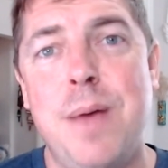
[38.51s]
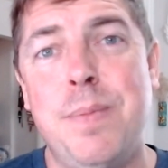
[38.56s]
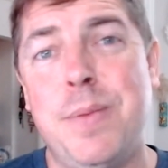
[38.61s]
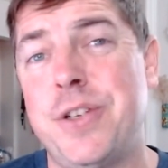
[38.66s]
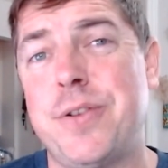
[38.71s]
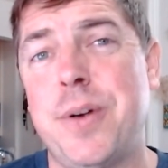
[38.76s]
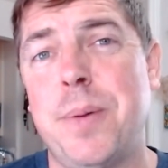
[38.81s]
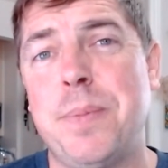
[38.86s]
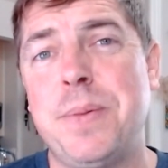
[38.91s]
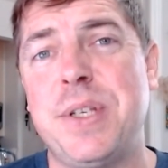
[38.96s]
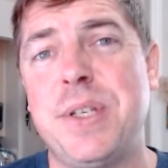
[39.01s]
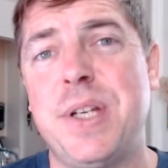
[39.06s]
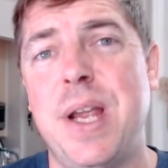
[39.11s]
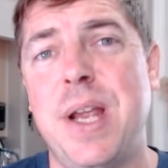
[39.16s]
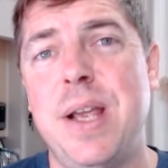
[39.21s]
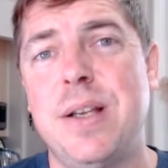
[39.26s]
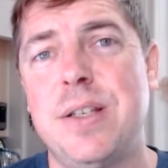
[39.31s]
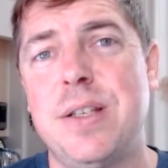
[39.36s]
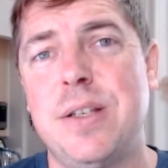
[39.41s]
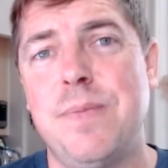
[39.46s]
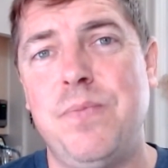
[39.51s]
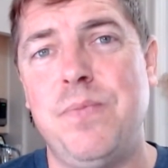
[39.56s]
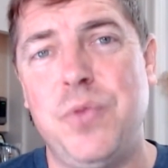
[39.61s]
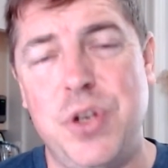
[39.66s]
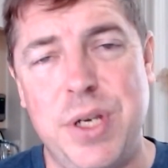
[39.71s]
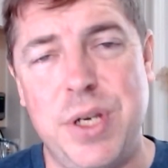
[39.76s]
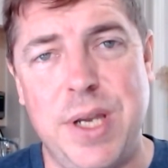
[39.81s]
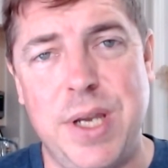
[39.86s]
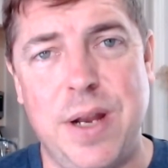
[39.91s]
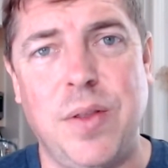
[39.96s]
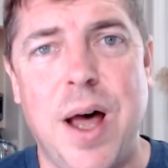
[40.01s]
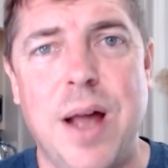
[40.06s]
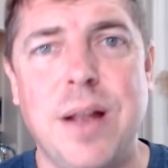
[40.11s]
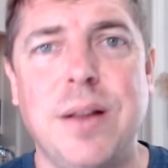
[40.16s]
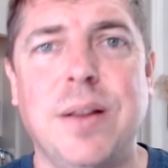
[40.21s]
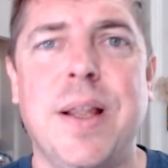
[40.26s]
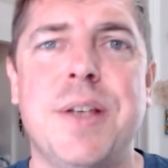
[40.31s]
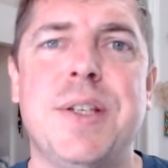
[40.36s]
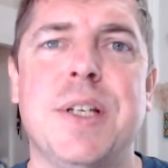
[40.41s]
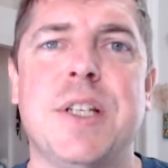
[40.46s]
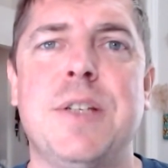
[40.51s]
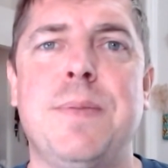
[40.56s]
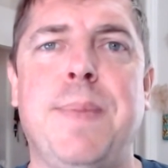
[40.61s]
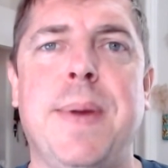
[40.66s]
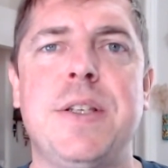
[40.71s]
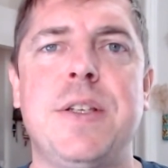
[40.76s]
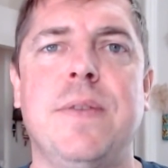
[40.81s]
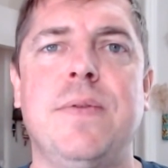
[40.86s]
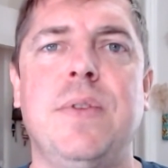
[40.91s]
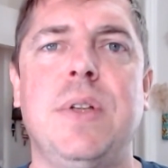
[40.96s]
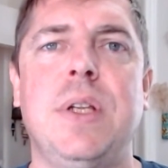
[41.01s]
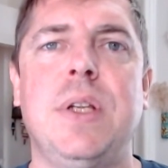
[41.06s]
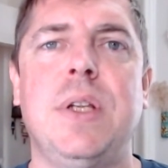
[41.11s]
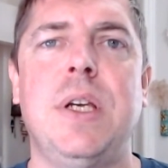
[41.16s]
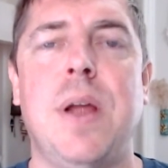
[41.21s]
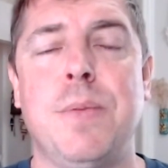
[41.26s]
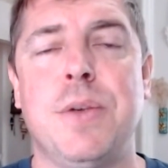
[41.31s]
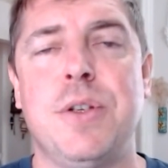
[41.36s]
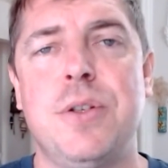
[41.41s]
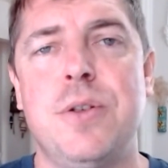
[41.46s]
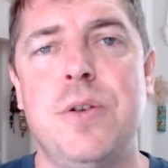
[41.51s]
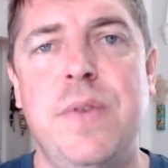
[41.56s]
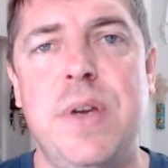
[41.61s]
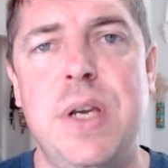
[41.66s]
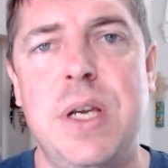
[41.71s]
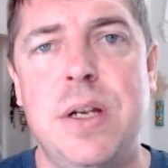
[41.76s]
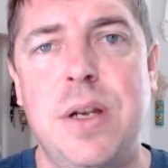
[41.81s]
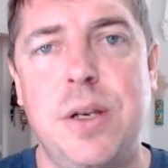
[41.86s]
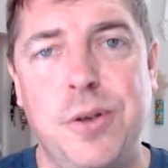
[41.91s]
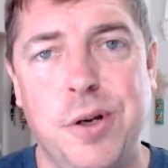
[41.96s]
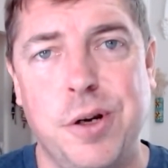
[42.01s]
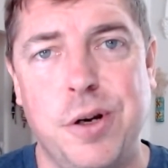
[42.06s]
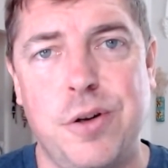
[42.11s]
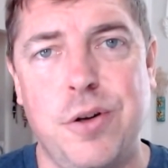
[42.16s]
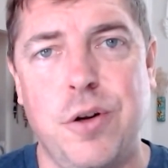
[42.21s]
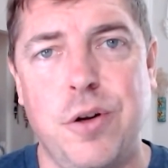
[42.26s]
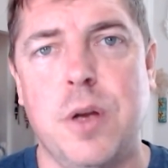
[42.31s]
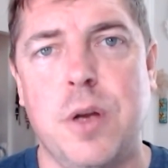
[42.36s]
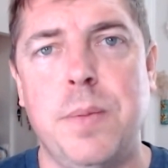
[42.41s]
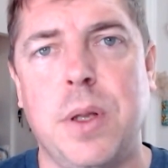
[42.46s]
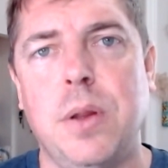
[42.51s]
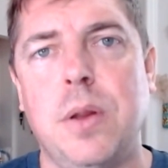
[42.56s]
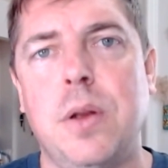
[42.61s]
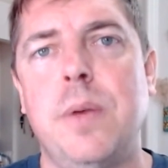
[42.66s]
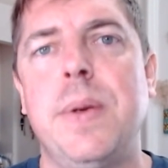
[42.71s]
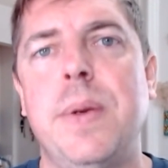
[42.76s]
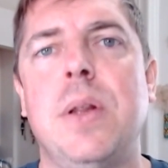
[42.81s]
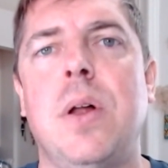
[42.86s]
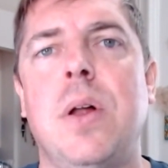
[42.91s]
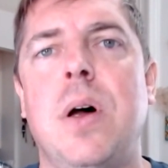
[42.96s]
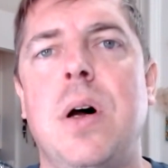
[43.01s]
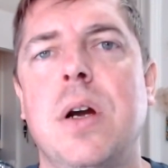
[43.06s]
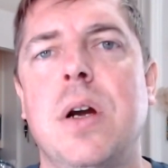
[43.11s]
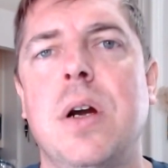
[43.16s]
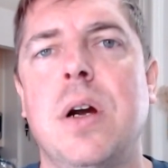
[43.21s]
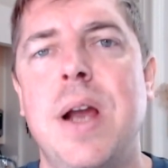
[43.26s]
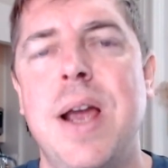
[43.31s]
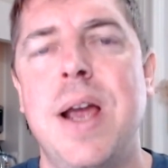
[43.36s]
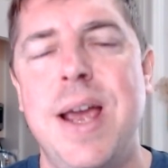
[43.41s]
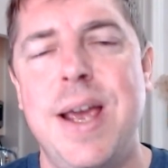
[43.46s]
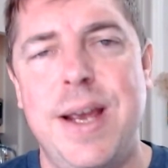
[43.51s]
but strip steaks you can get a lot less expensively, and with sous vide you can cook them a little bit longer,